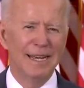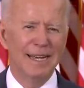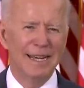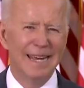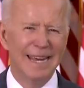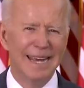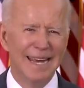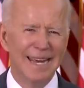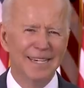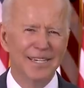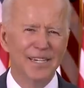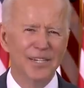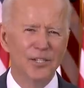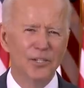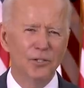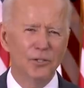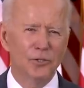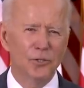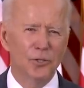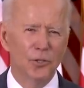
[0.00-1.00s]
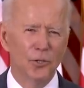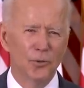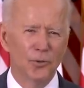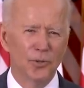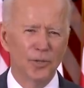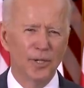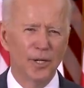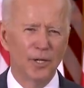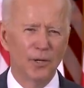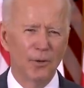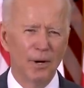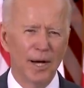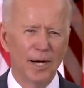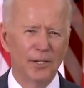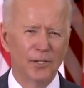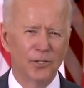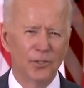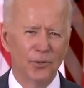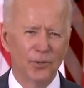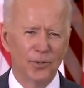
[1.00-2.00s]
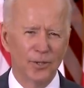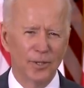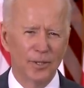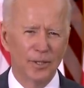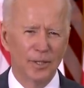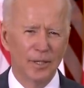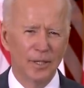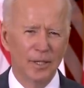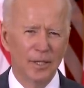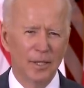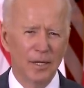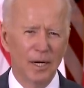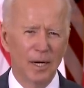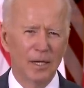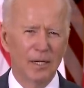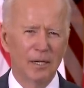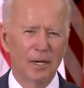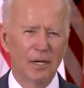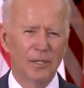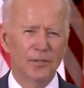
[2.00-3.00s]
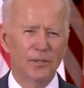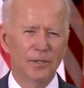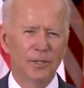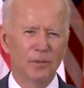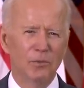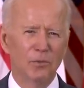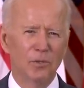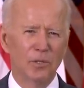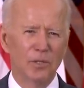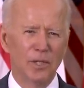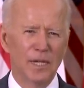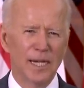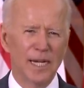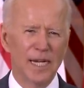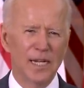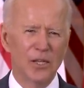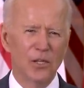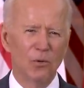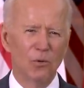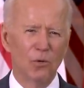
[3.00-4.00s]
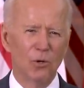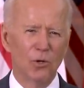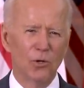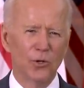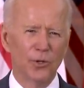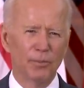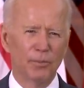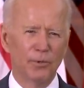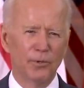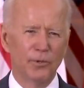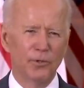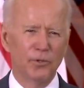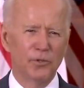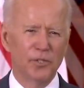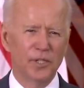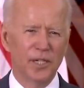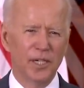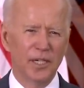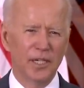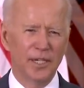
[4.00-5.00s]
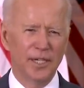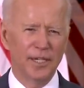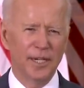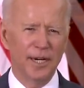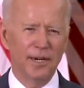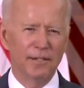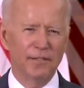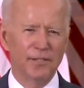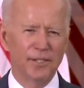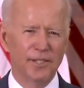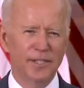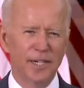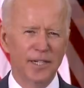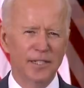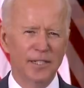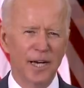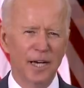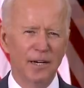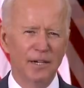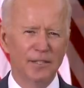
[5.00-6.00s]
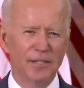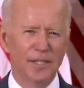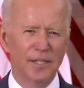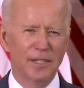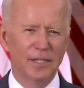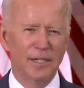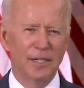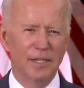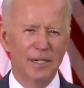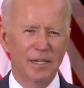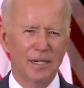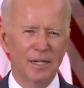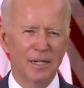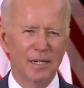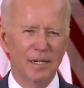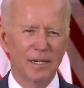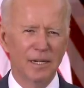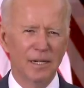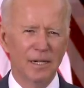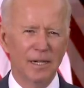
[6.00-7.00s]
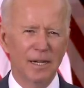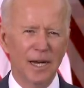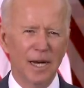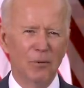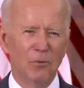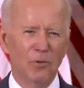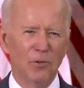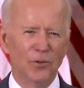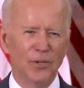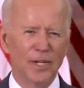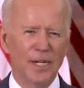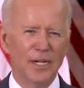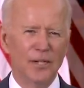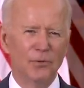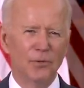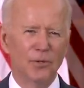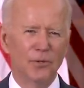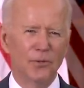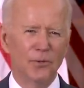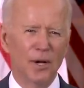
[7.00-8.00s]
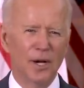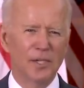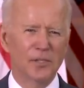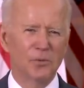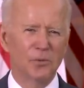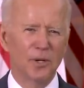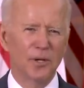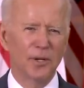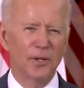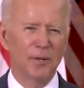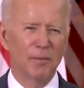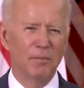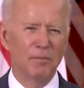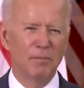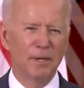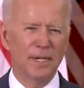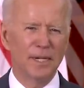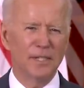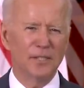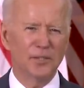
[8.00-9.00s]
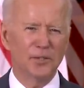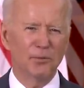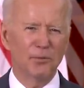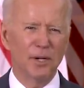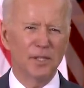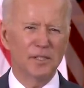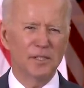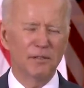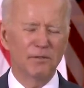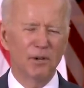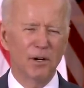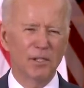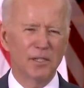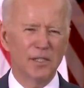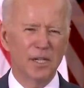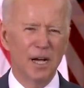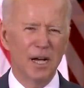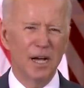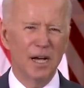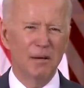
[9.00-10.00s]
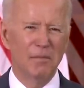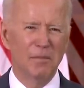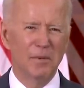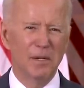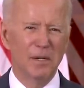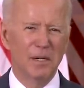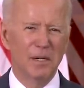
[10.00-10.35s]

handing your children and grandchildren a country that will lead the world in producing clean energy technology and will need to address one of the biggest threats of our time.